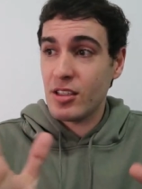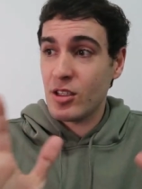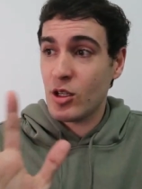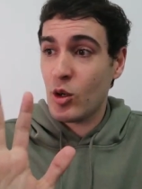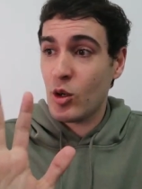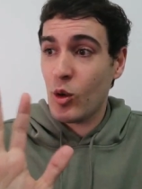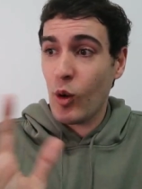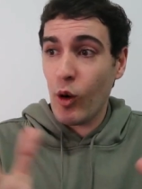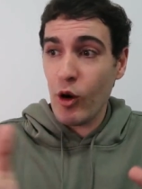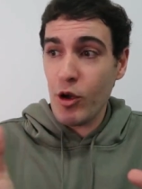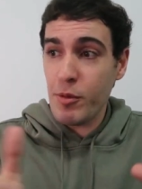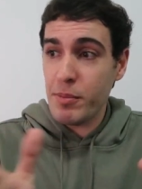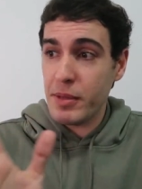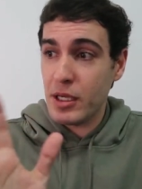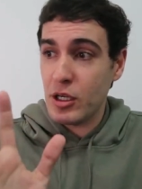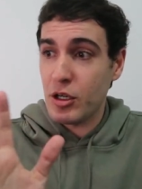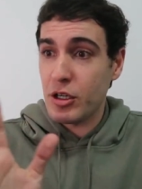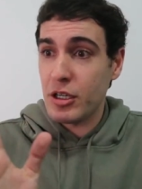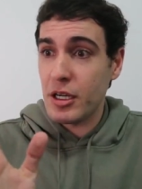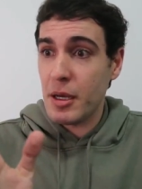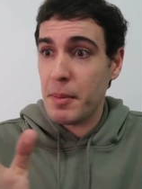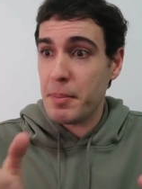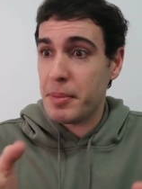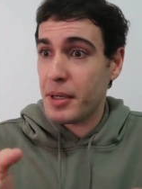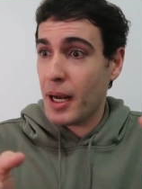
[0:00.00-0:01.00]
quote me
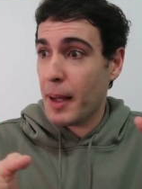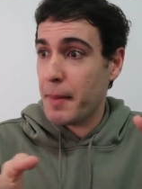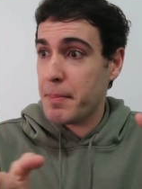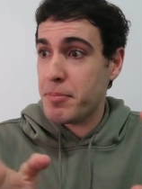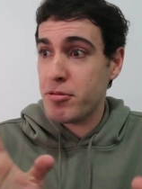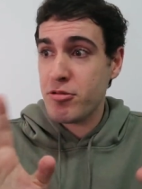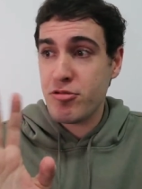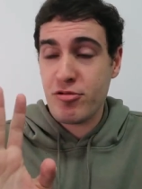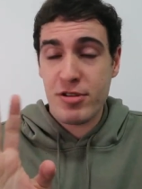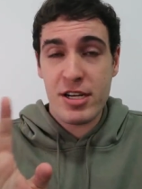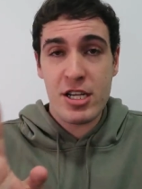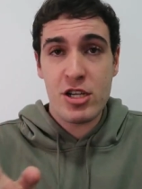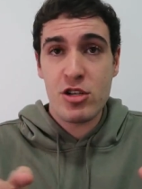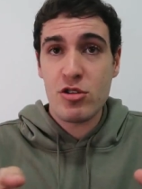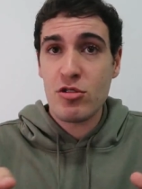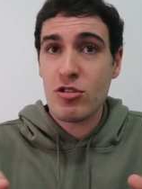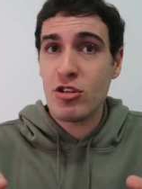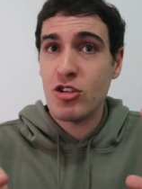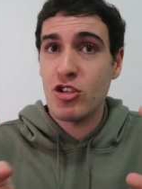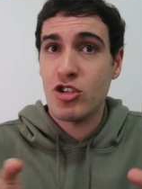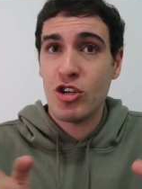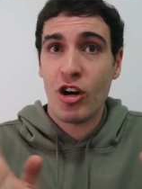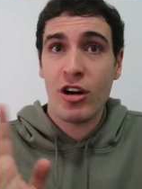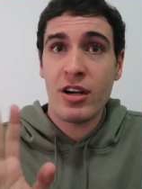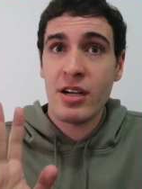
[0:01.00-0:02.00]
on it, but I'm pretty
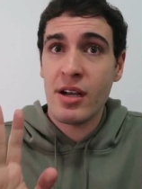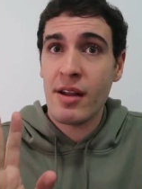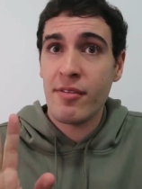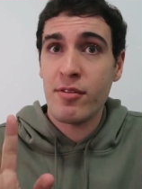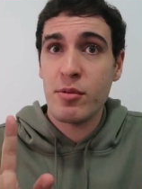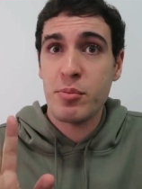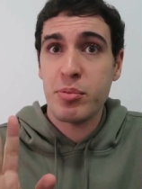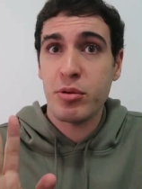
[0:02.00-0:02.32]
sure John never